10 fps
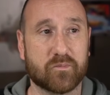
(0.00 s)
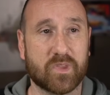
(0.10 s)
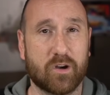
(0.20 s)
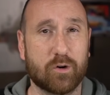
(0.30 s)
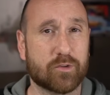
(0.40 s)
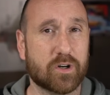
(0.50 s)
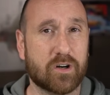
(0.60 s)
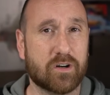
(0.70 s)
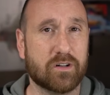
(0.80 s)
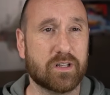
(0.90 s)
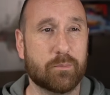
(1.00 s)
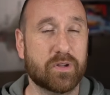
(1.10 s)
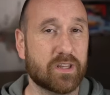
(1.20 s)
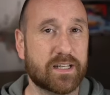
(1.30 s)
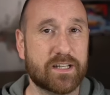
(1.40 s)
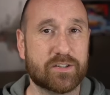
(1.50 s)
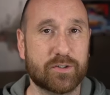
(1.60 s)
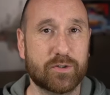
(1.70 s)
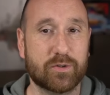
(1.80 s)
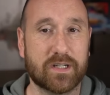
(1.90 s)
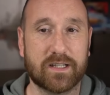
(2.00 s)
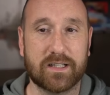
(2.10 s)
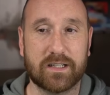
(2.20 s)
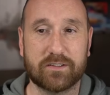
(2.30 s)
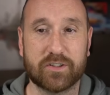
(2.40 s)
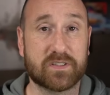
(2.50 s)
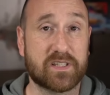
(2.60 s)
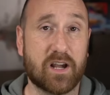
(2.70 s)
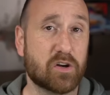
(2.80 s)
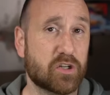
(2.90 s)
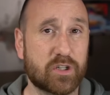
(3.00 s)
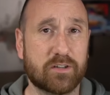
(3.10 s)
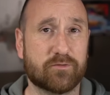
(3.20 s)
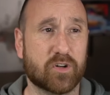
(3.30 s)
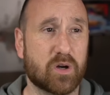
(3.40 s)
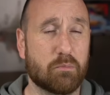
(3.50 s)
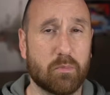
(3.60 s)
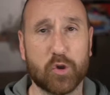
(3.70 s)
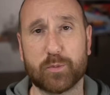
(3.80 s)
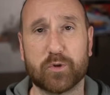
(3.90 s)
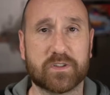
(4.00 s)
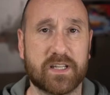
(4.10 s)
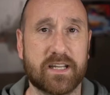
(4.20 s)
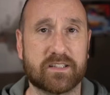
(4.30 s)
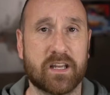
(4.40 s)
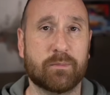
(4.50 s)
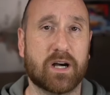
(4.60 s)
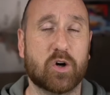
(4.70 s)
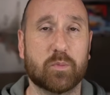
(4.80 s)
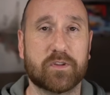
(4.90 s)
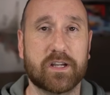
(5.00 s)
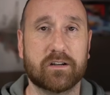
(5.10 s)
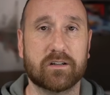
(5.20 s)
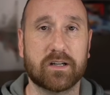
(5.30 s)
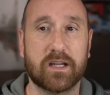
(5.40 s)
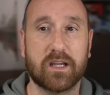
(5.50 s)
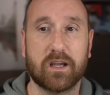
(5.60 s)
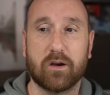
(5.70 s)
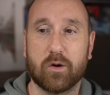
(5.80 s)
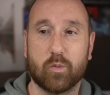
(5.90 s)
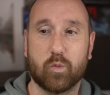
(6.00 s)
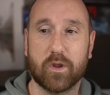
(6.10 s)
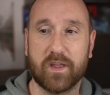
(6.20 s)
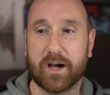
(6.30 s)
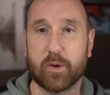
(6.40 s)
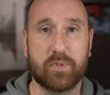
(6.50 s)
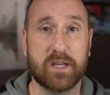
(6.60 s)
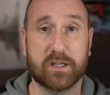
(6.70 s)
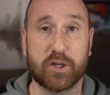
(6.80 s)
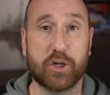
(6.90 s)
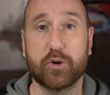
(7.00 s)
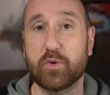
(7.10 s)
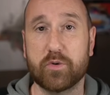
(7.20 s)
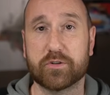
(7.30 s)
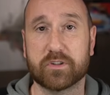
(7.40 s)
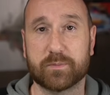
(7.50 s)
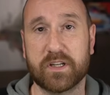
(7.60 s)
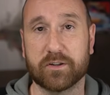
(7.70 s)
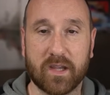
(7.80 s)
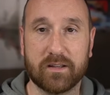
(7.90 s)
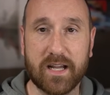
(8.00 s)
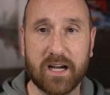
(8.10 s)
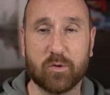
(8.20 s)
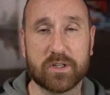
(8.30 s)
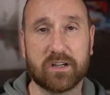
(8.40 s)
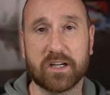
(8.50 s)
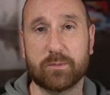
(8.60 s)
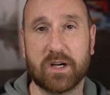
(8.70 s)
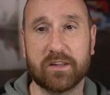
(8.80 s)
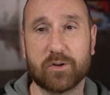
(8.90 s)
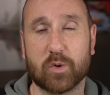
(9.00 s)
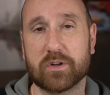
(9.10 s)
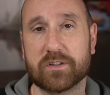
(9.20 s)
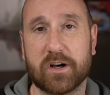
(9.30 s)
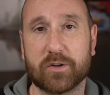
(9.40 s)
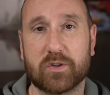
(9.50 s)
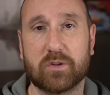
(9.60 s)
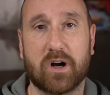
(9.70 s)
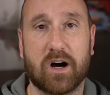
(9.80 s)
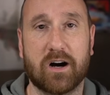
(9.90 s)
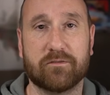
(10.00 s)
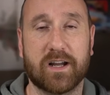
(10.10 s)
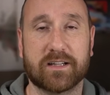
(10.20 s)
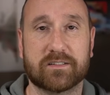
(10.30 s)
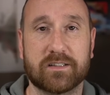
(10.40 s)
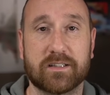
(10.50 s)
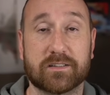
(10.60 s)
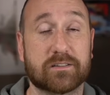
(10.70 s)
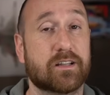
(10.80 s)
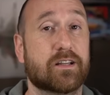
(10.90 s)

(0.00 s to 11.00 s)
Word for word: overall ability to just sound good from multiple seats in my home theater without it being a huge speaker. Now we're talking about the horizontal off axis